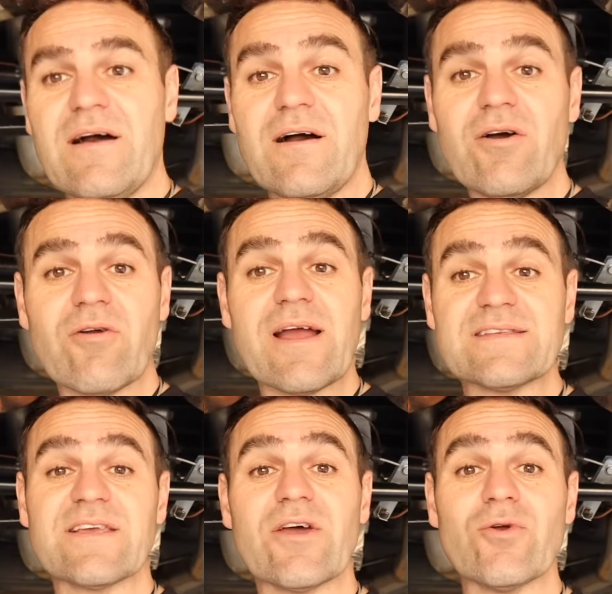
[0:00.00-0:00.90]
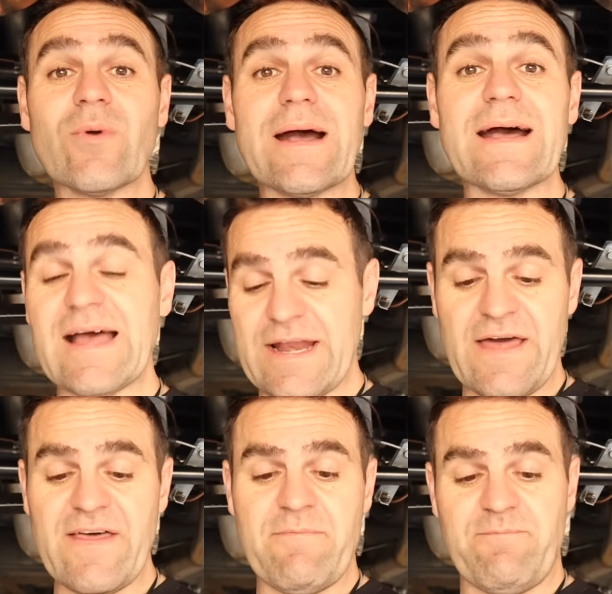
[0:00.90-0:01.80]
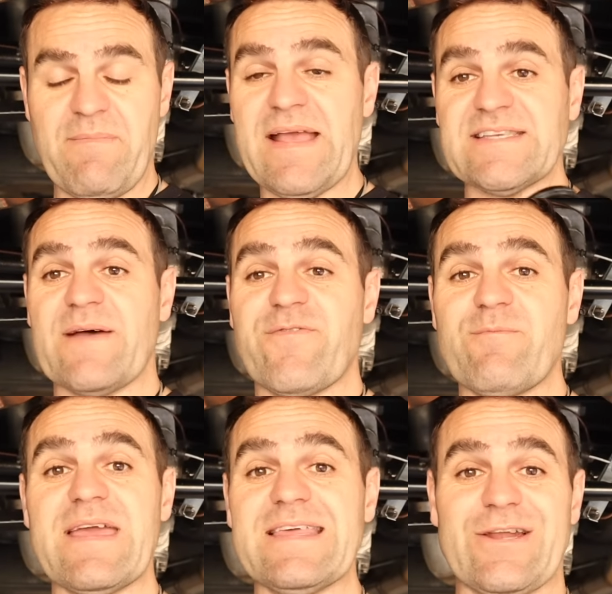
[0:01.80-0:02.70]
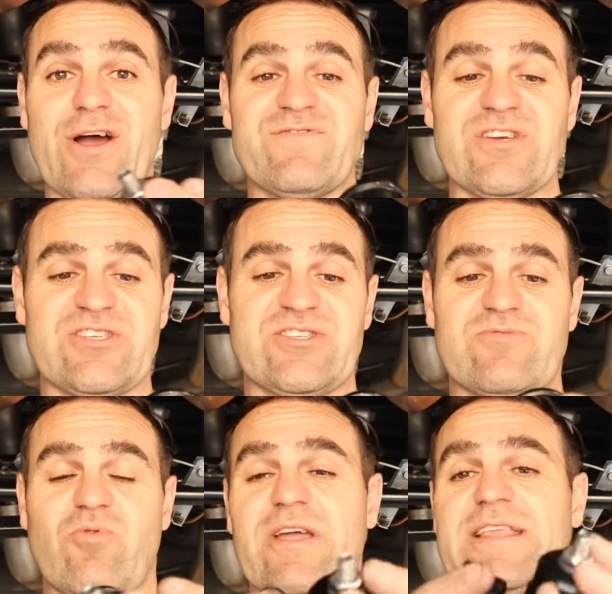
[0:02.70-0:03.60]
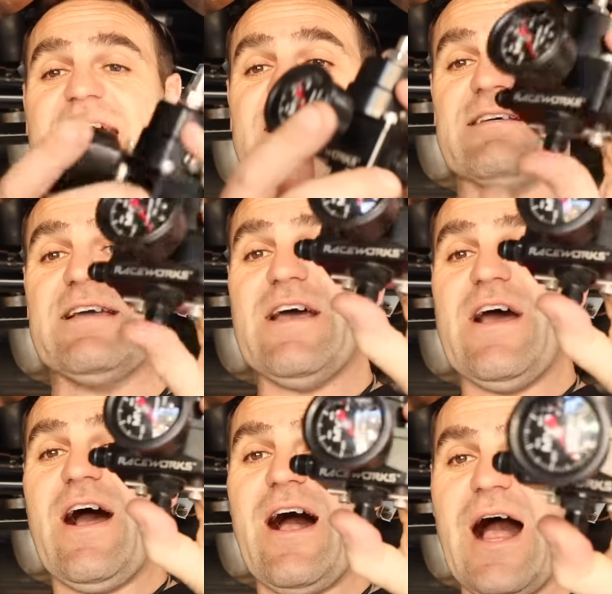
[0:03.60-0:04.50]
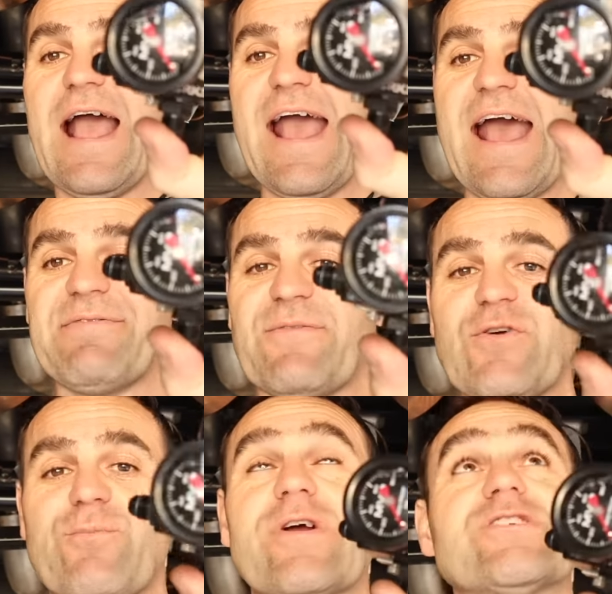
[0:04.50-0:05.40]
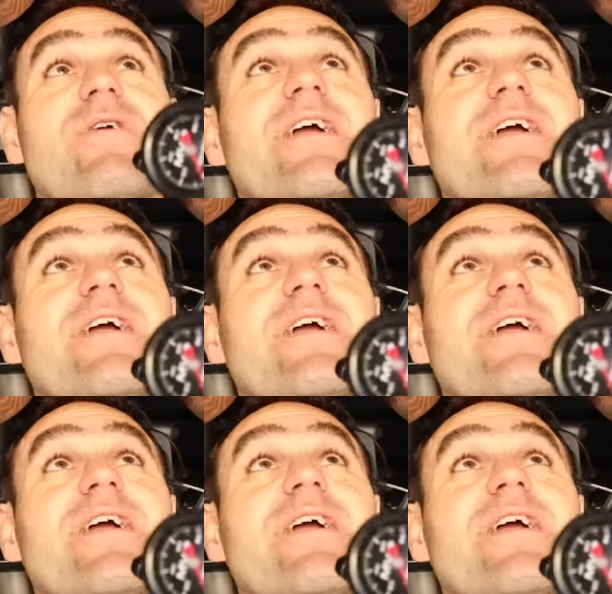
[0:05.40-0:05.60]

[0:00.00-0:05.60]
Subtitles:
All right, so another mess up from me that I've just worked out. I had the fuel pressure